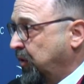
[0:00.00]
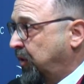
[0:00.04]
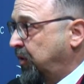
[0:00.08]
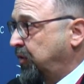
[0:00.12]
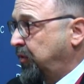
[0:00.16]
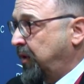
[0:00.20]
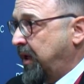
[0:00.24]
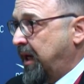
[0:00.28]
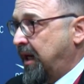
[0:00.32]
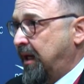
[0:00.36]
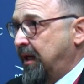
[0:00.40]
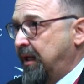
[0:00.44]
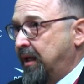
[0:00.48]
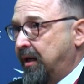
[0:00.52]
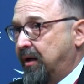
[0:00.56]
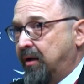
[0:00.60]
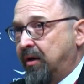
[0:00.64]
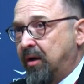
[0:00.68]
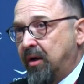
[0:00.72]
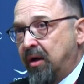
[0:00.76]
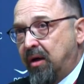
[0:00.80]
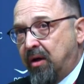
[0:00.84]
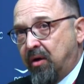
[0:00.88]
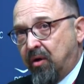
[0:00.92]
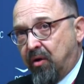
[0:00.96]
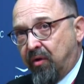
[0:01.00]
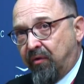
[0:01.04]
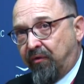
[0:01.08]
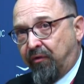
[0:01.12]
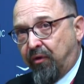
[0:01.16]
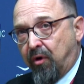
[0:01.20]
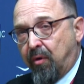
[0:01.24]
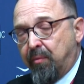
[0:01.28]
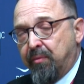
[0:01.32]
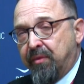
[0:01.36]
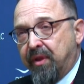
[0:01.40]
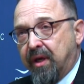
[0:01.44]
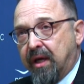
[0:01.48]
earlier
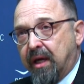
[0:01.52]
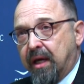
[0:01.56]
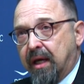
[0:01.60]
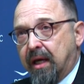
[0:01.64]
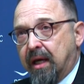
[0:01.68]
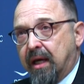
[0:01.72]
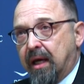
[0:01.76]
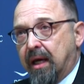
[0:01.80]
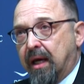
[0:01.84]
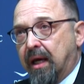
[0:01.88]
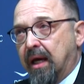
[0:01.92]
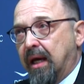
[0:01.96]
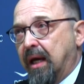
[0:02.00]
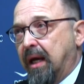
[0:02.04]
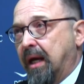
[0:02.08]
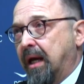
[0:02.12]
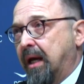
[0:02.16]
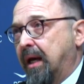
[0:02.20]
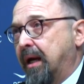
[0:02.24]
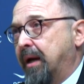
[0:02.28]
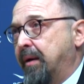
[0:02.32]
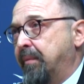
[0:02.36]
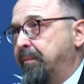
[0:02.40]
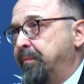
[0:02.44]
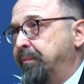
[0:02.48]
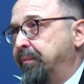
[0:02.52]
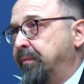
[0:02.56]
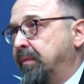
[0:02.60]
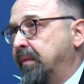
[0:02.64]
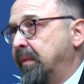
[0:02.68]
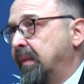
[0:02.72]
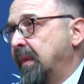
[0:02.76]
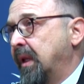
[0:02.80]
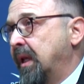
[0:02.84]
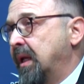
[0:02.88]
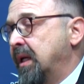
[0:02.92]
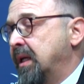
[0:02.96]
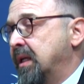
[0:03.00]
from the
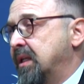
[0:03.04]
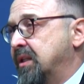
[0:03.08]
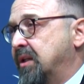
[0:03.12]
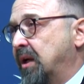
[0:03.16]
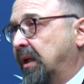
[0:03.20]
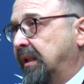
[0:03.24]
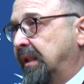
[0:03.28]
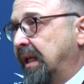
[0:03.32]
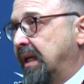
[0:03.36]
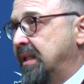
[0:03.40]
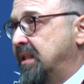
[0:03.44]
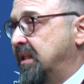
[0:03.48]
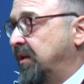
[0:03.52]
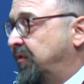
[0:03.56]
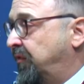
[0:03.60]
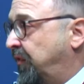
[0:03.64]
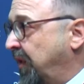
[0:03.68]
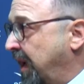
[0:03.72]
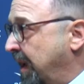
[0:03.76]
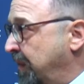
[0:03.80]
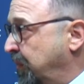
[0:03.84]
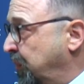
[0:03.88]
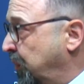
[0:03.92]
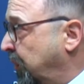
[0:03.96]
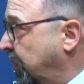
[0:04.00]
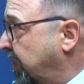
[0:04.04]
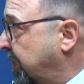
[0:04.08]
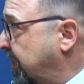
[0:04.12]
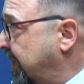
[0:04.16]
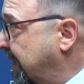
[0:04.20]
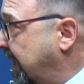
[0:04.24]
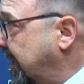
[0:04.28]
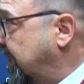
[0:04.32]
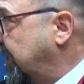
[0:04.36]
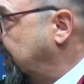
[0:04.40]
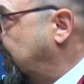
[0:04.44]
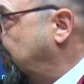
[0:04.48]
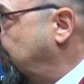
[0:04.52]
strategic framework
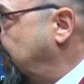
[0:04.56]
that we have